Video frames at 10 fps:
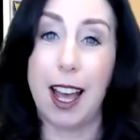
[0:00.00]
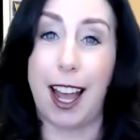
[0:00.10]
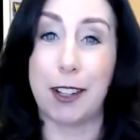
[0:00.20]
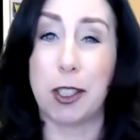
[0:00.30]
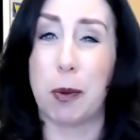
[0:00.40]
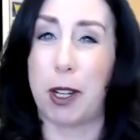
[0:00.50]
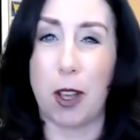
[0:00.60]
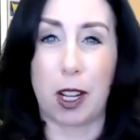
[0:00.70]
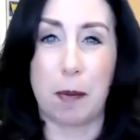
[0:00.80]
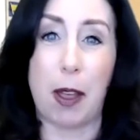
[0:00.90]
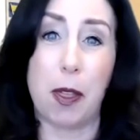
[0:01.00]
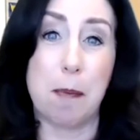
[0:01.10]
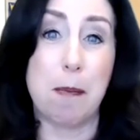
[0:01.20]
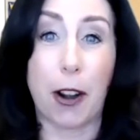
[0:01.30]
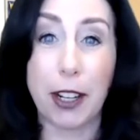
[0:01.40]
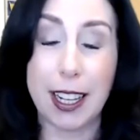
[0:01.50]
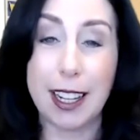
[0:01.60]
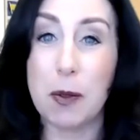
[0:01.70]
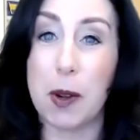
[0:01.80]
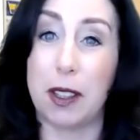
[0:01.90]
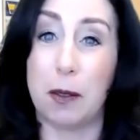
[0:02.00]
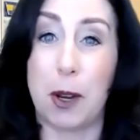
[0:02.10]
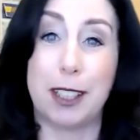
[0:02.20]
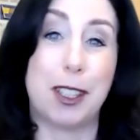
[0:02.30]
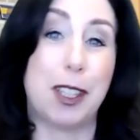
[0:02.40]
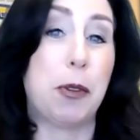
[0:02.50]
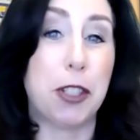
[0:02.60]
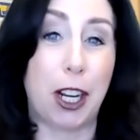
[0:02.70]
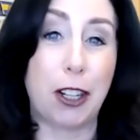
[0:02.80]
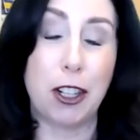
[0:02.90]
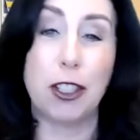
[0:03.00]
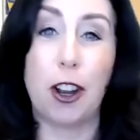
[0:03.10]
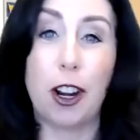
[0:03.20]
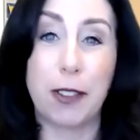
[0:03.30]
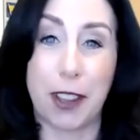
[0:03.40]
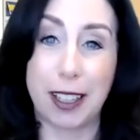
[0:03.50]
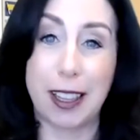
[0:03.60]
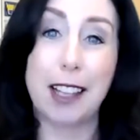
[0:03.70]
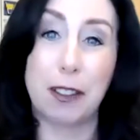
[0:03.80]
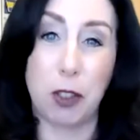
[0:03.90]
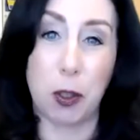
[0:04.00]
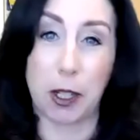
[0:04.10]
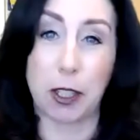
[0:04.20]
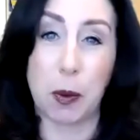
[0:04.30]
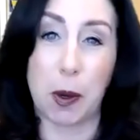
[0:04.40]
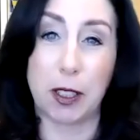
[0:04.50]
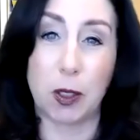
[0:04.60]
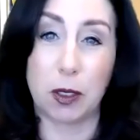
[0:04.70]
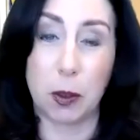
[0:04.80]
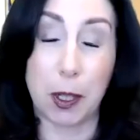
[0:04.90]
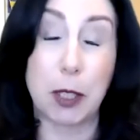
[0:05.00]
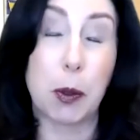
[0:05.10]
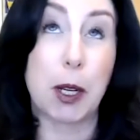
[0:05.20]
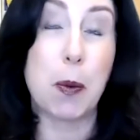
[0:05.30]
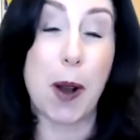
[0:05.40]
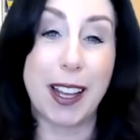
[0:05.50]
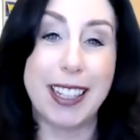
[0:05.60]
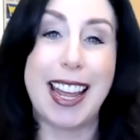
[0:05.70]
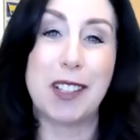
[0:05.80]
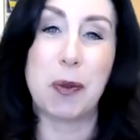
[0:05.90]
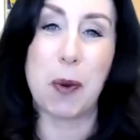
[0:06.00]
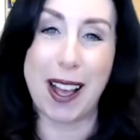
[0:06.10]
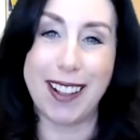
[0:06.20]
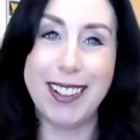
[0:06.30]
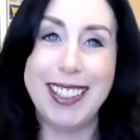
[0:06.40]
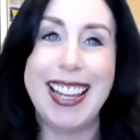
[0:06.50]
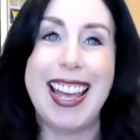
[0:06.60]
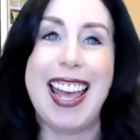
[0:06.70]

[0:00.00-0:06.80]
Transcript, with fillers: I also want to talk about the market, what what the predictions are for the class of 2020 as 2021 as well.